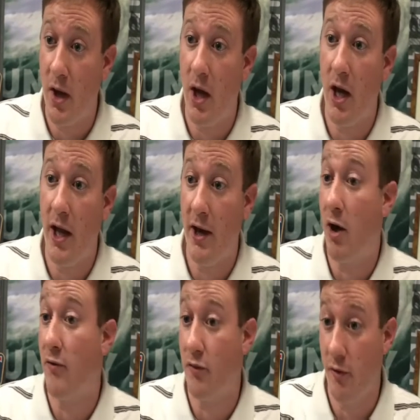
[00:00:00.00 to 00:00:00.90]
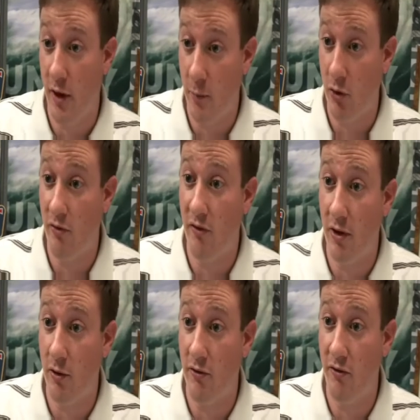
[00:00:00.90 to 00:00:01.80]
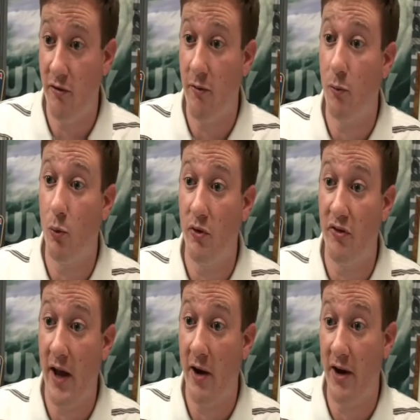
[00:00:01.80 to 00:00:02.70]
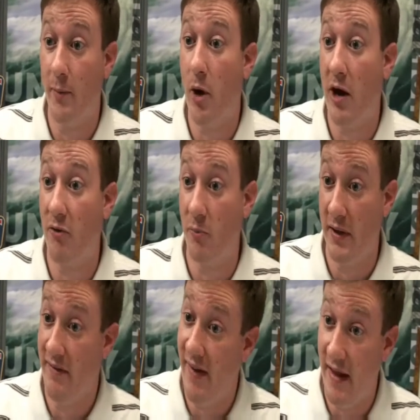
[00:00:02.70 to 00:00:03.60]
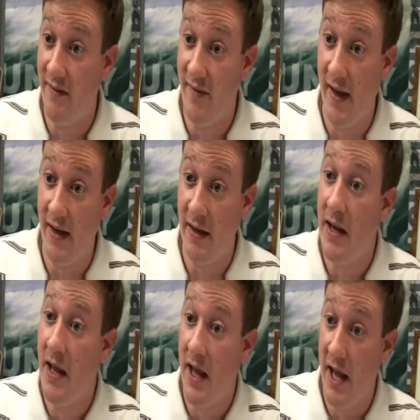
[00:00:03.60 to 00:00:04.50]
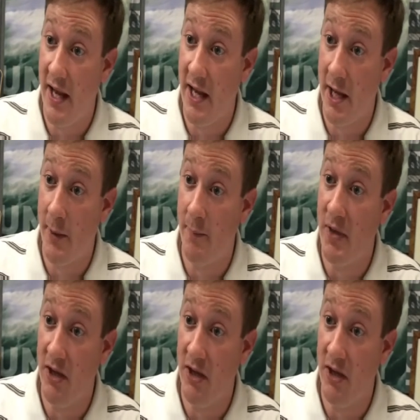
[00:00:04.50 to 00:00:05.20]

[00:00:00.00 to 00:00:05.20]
and also the emergency alert systems will sound at approximately 10:10 a.m.